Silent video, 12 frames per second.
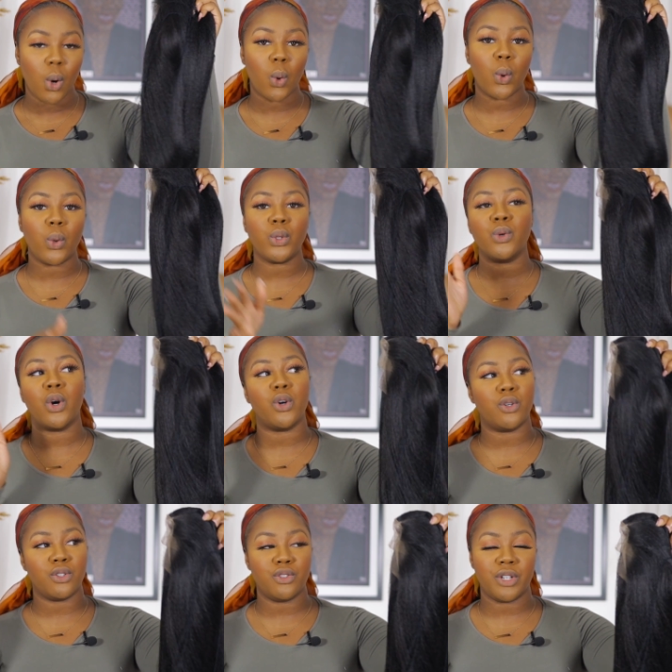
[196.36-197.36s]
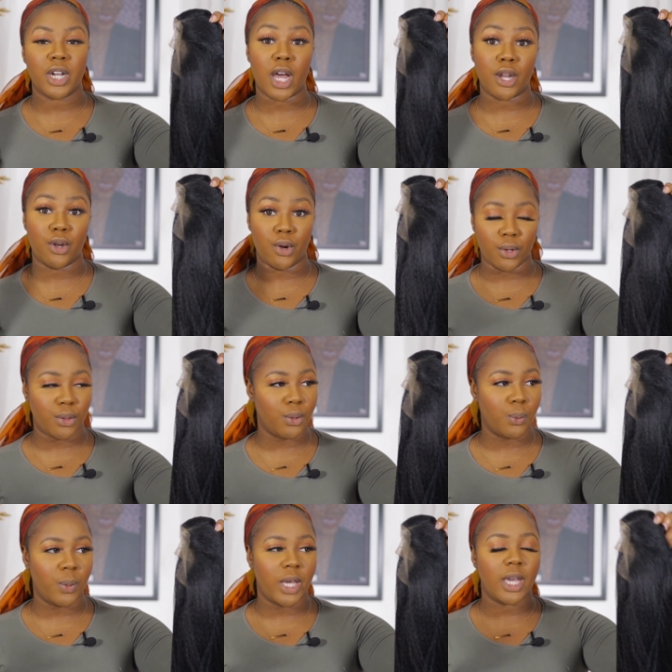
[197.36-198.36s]
or you're ordering
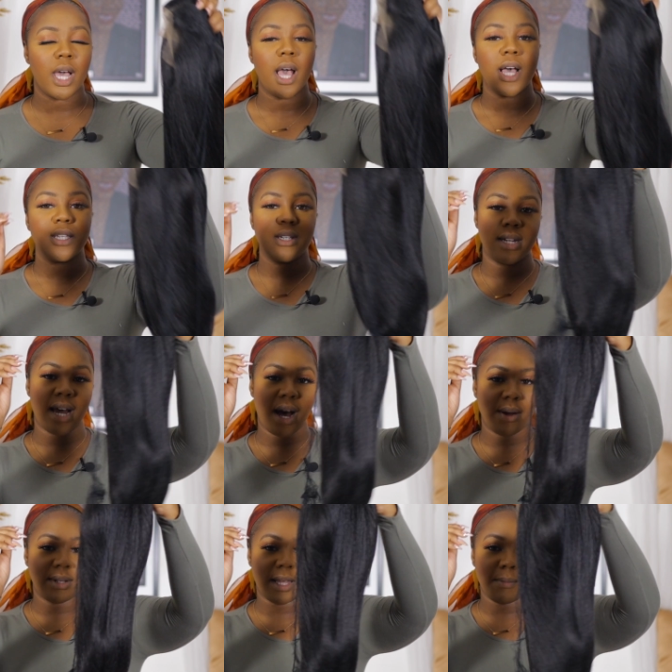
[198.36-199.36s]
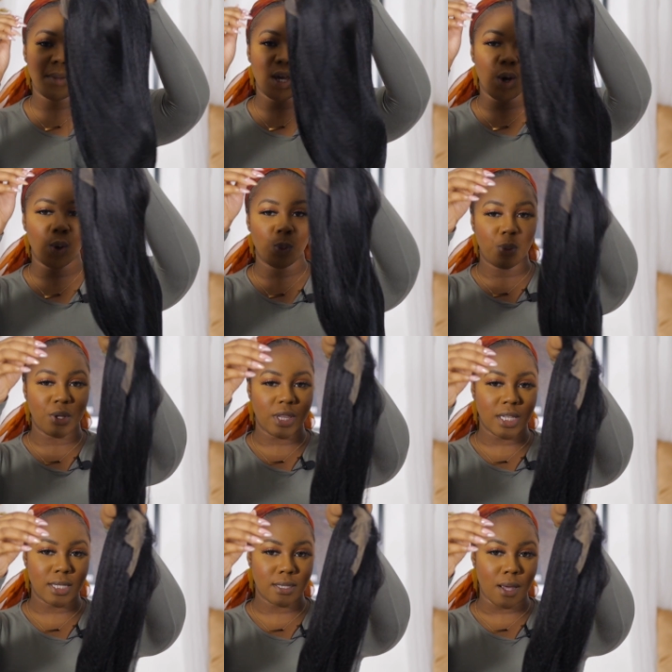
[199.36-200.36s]
another wig. So now let me open
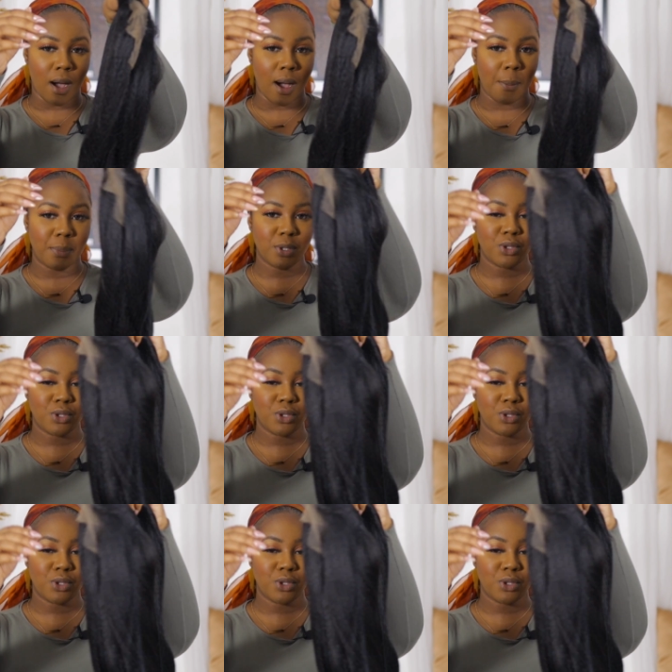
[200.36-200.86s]
this up,